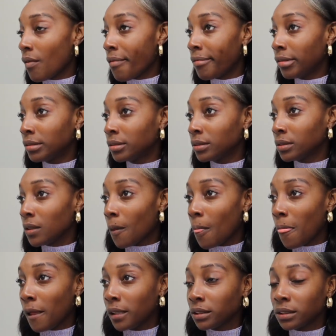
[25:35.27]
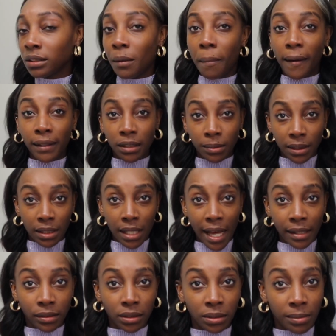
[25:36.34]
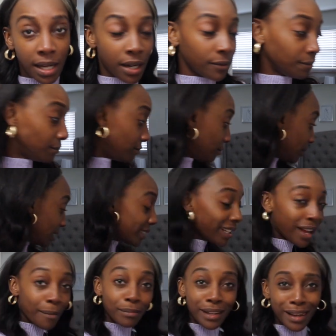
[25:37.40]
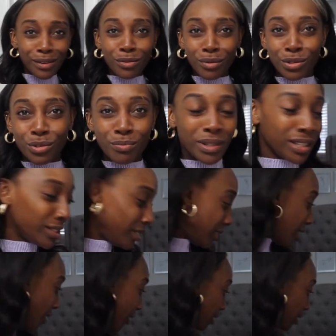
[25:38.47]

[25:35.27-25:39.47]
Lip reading: And put a little bit of liner on the bottom. See, now I'm doing too much.